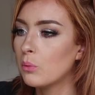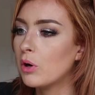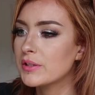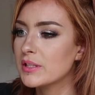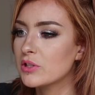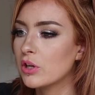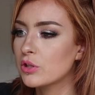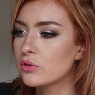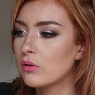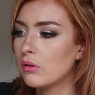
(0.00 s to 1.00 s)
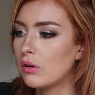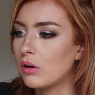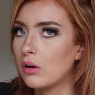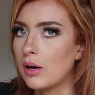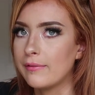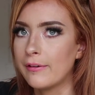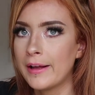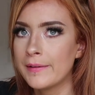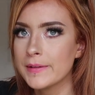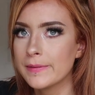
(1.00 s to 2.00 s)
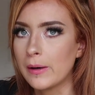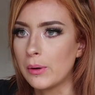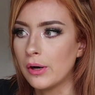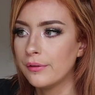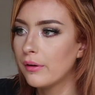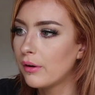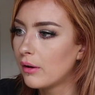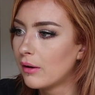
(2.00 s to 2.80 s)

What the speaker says: What is your... Oh, I've already answered that one.